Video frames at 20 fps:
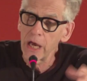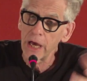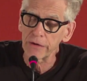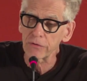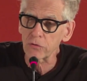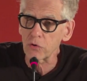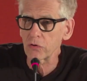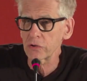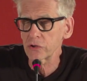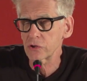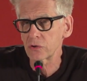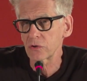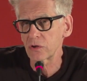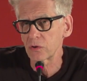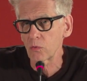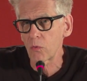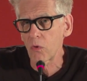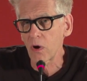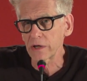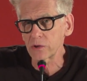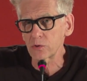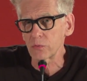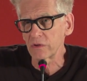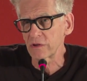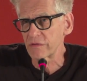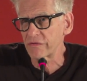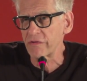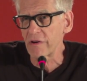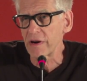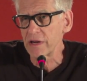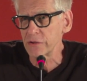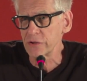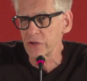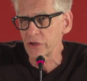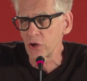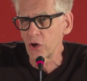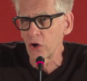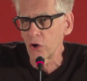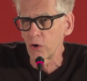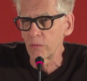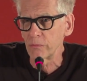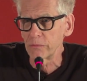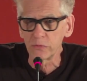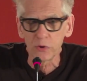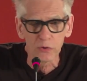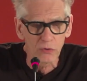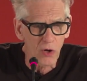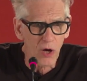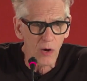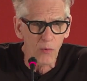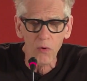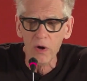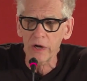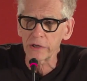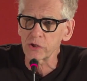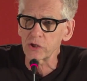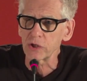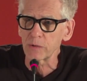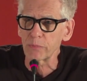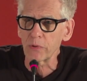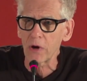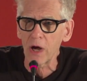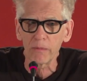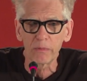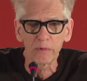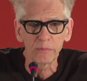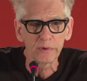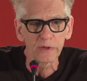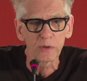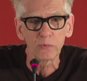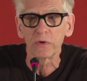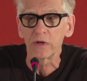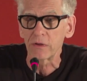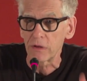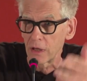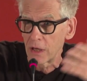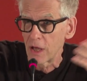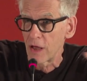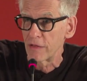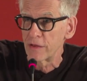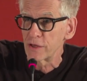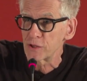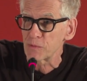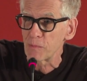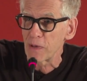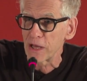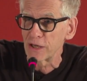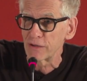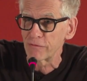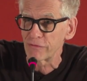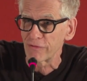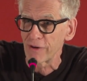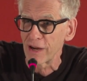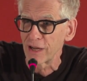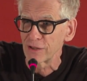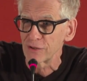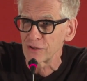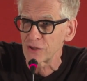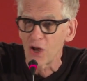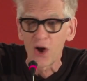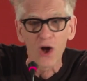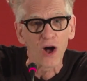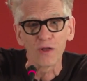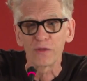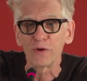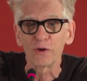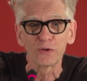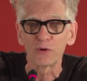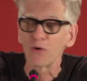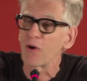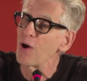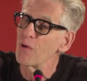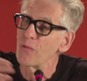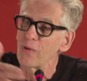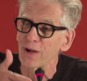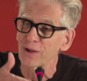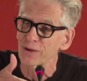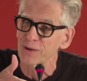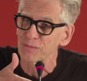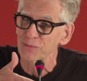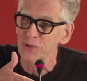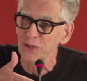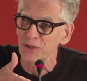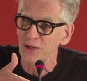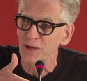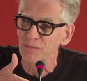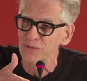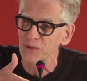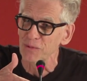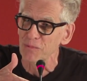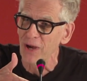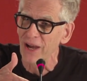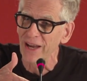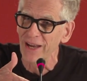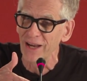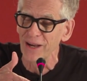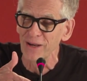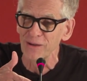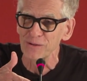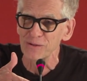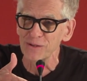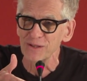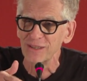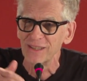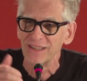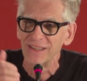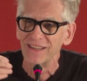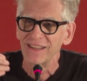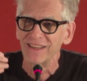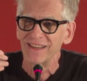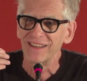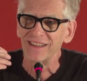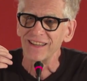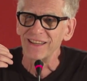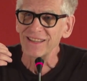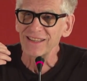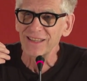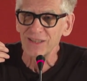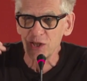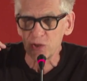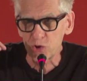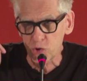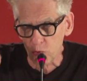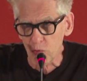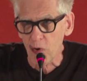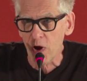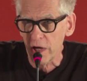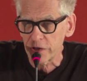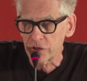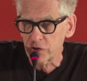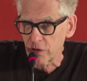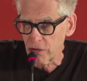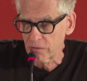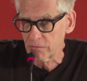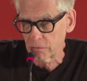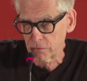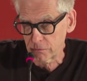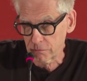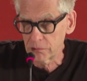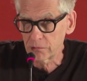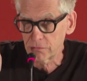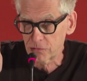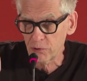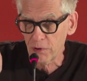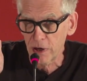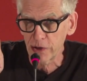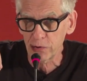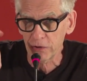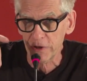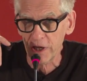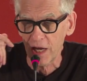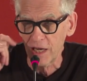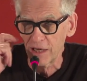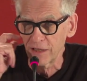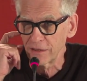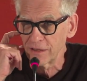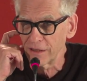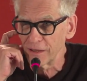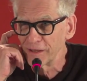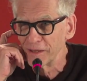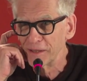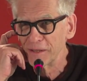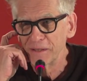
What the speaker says: And of course, you can watch with friends at home. You're not watching probably with this many friends, although you're all welcome to come to my house. Toronto, Canada,